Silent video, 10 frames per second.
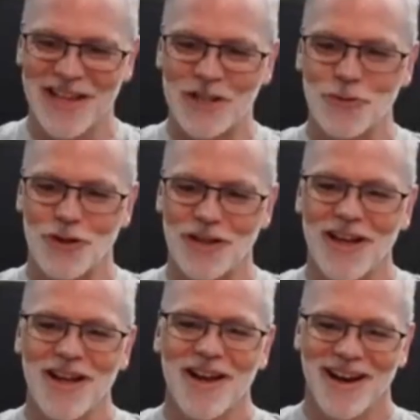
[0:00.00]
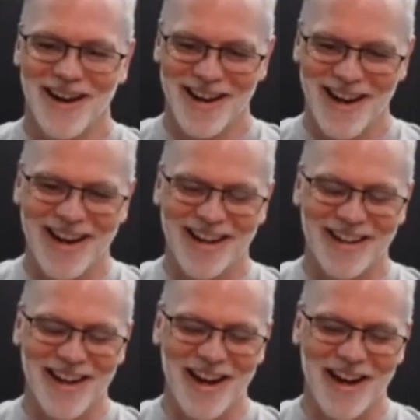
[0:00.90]
that's what,
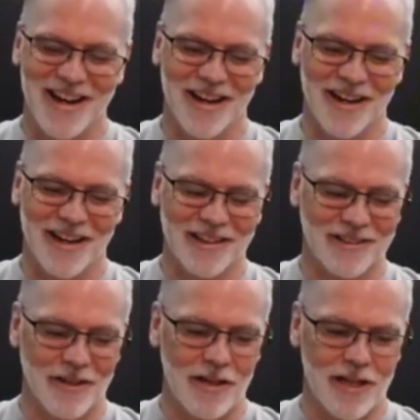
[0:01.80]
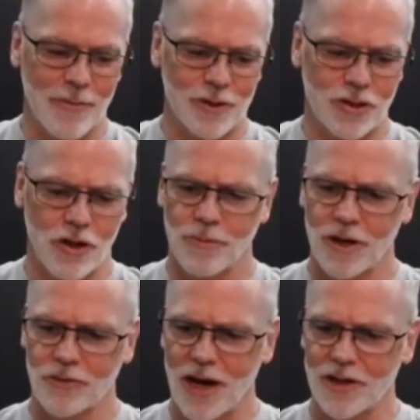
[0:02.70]
and his name was Sean Buck
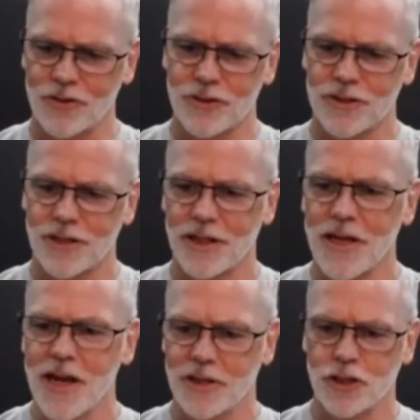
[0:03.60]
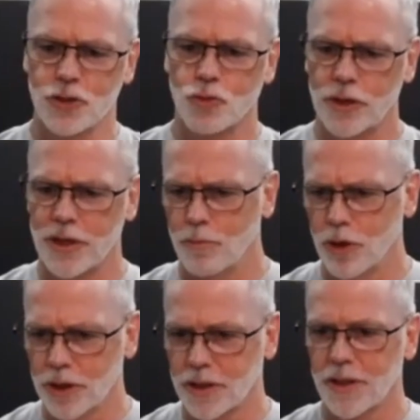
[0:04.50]
Rogers, and he had just written a
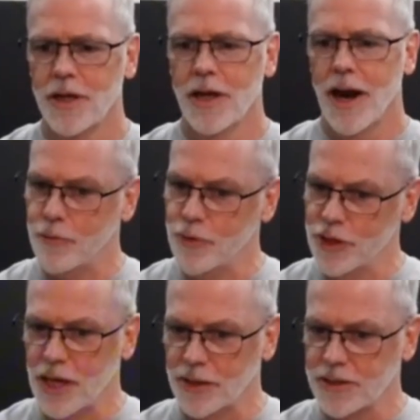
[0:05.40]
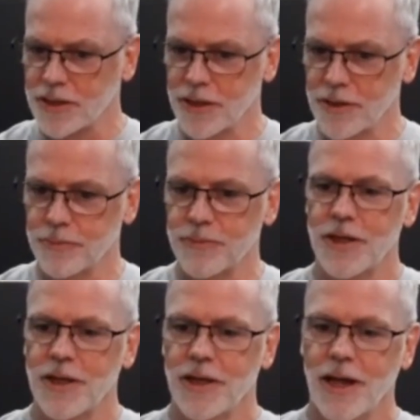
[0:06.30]
book. And I reached out to him
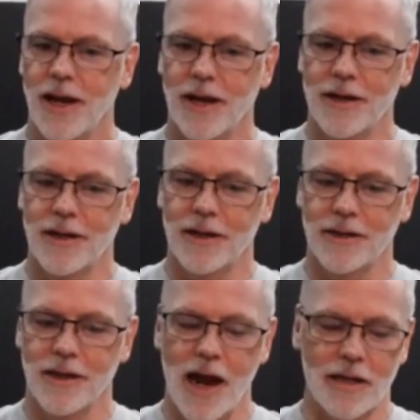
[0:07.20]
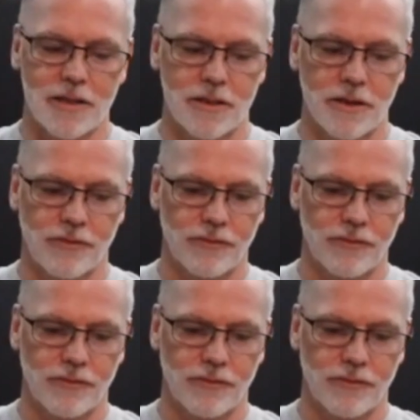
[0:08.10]
and asked if,